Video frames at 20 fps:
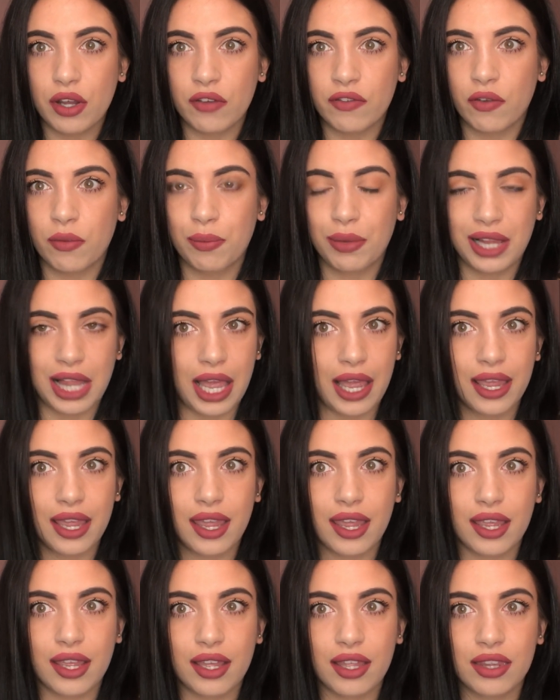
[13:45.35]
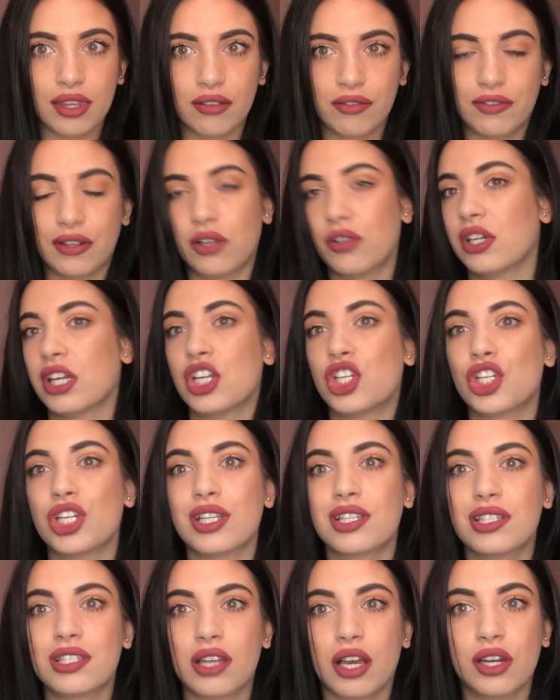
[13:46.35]
of applying the foundation
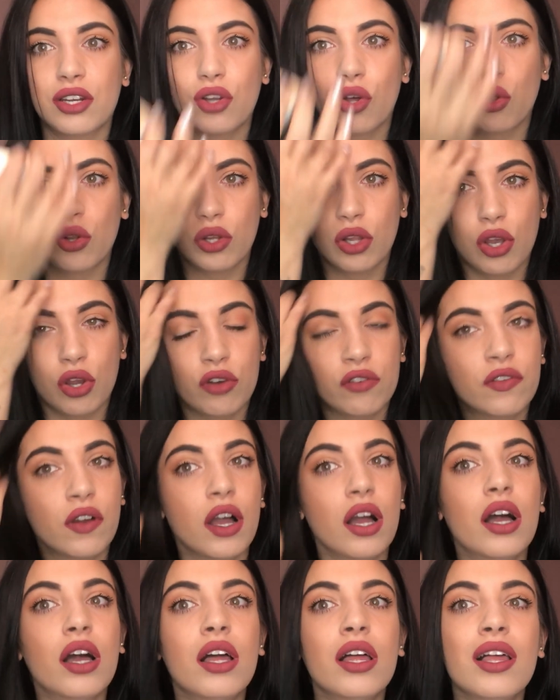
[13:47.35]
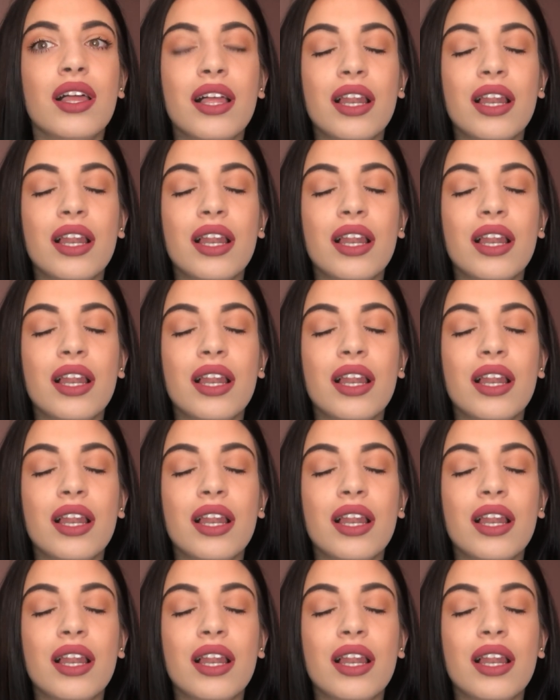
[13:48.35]
it's done all over.